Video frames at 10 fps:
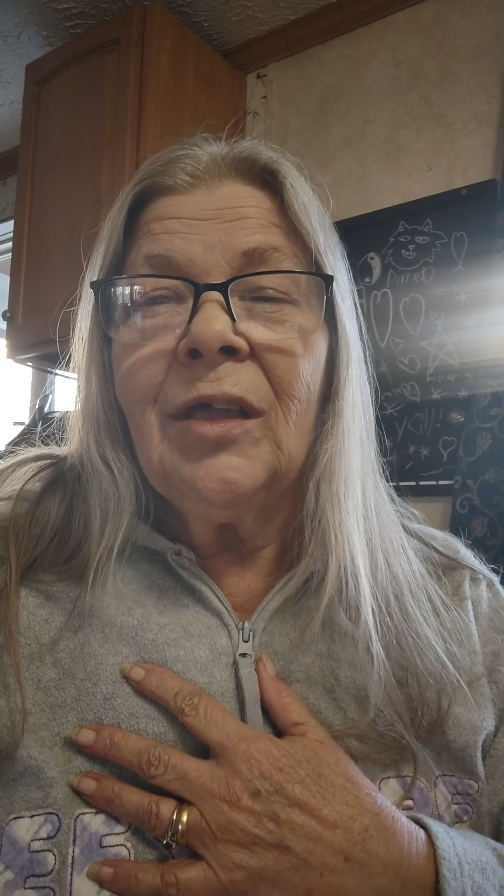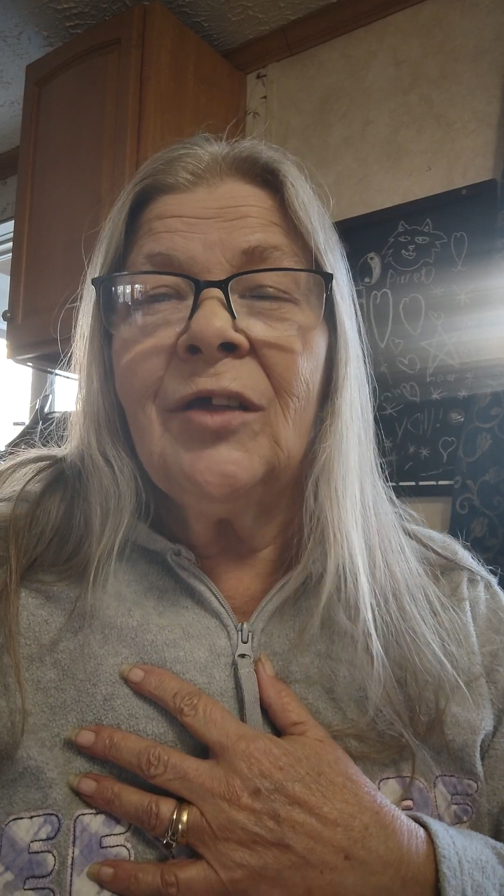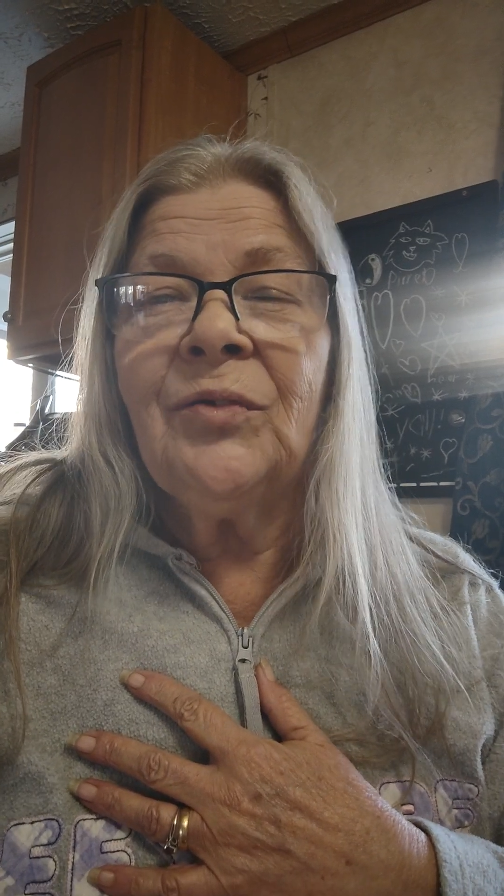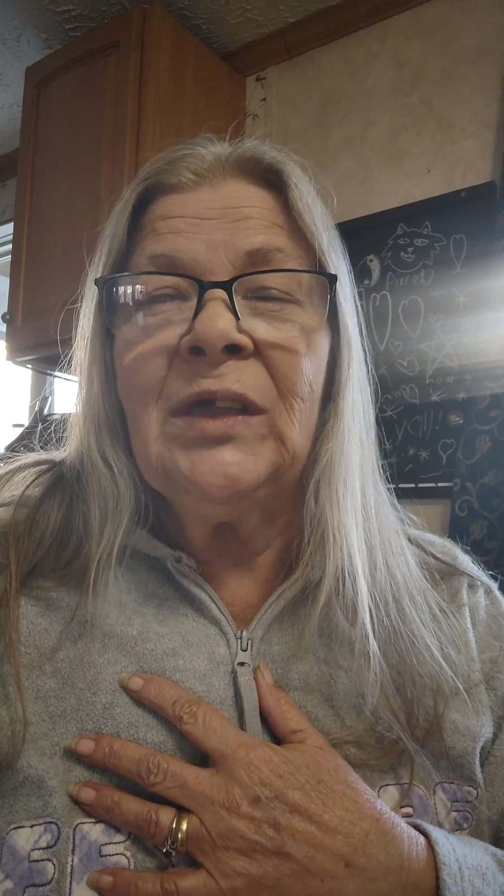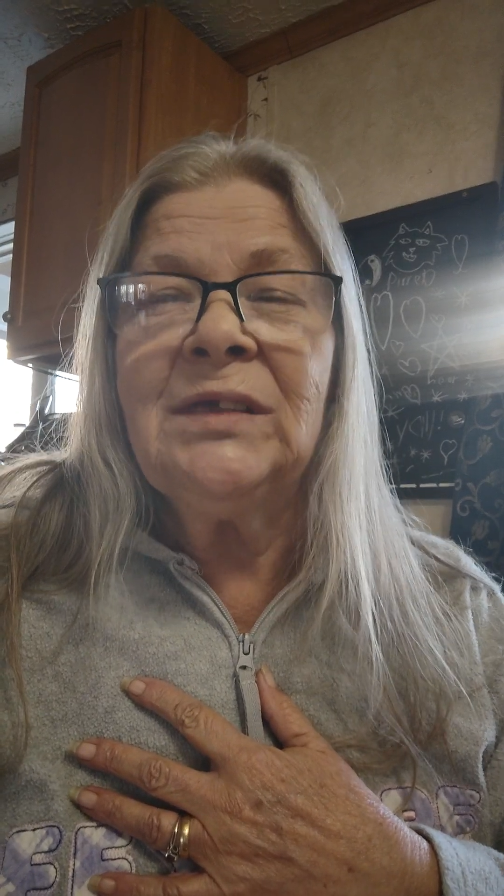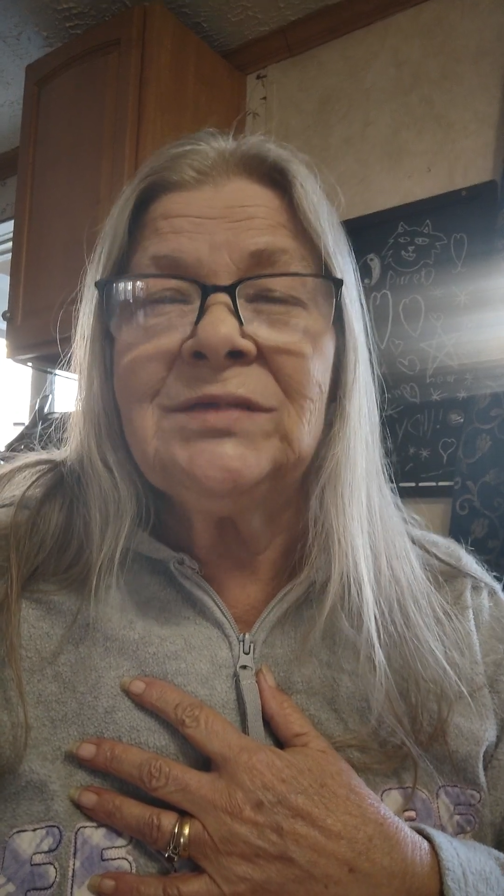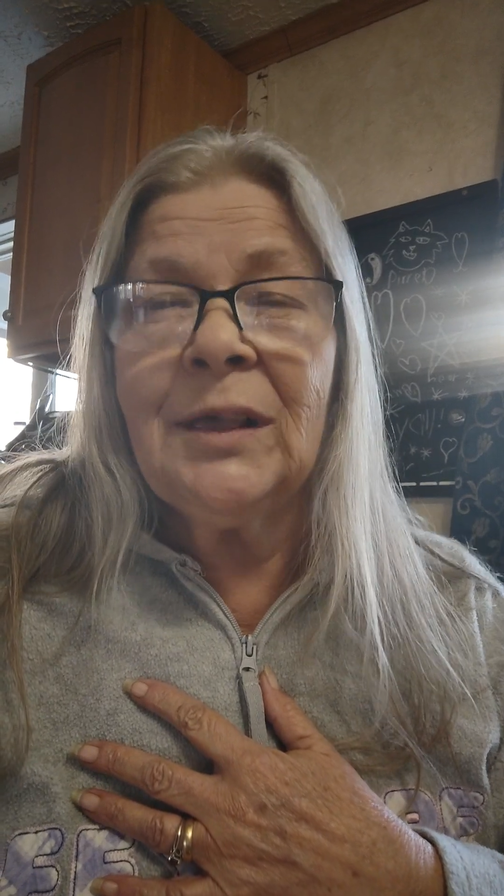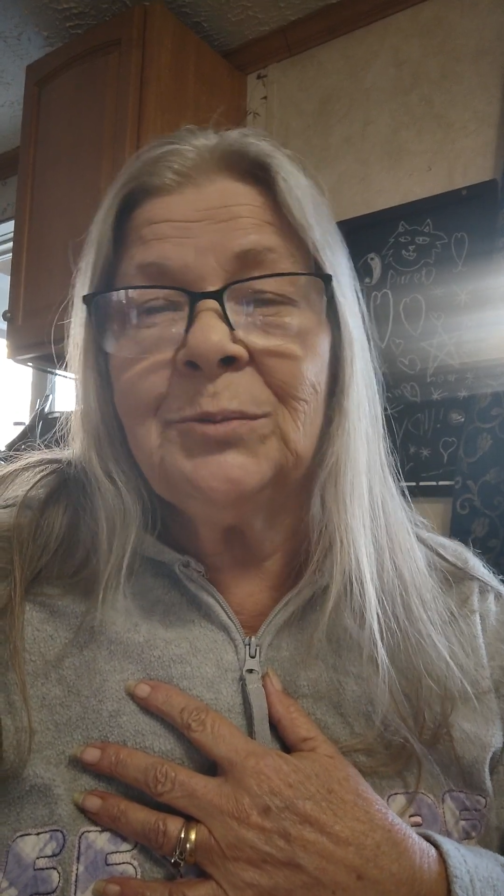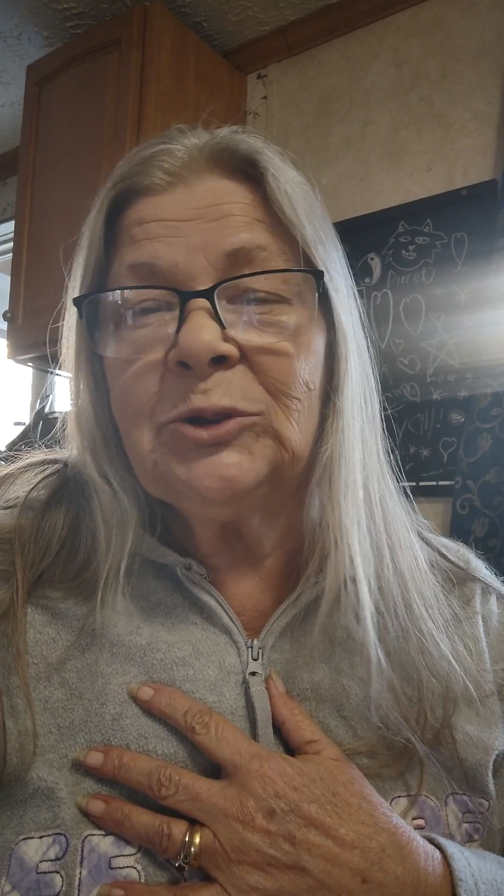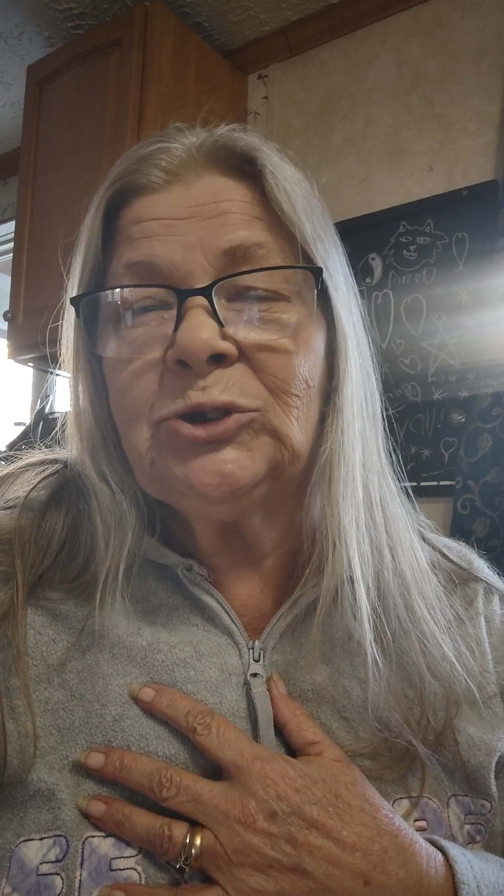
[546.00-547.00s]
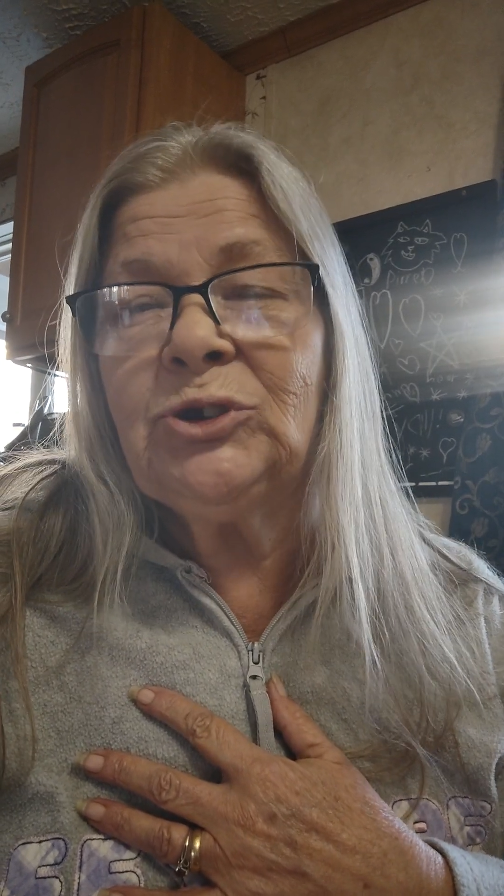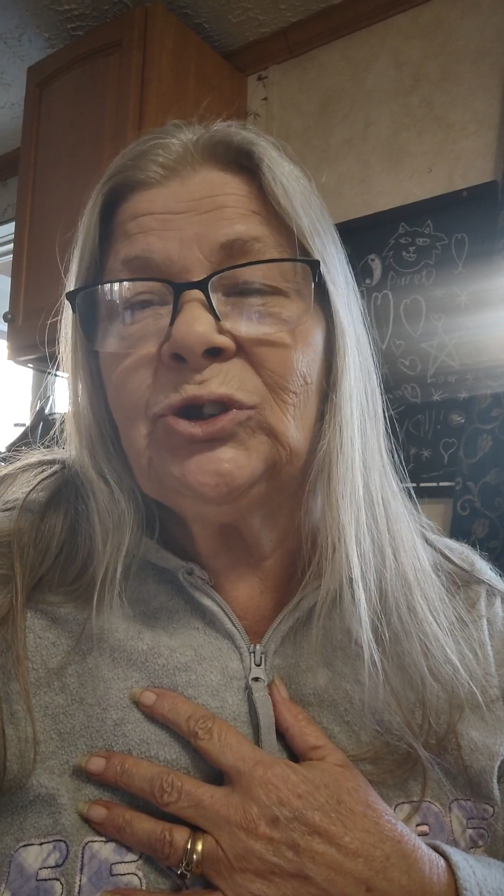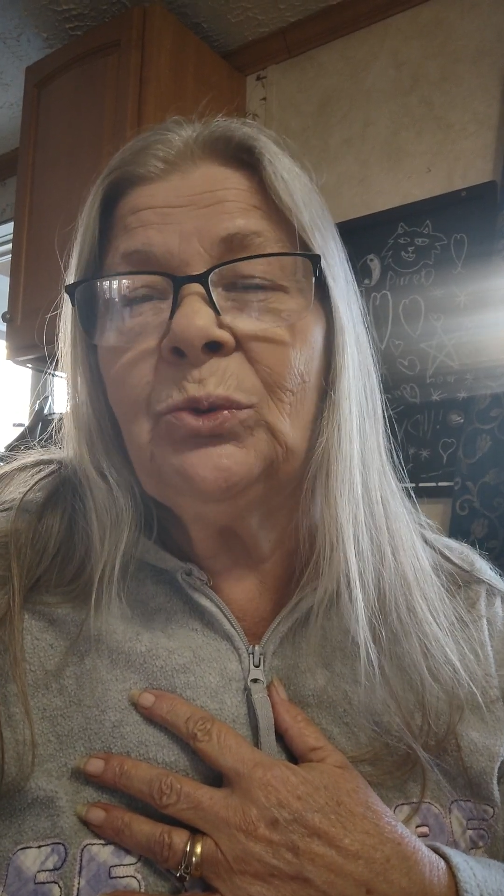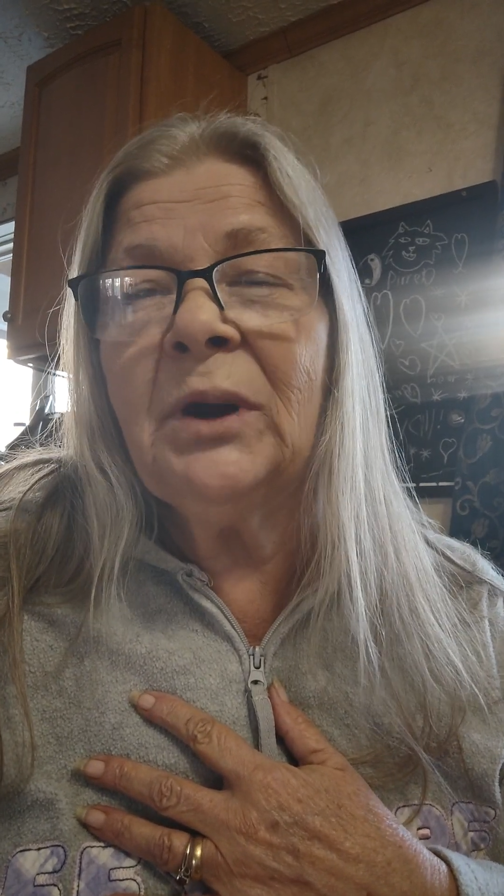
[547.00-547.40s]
if he's able to do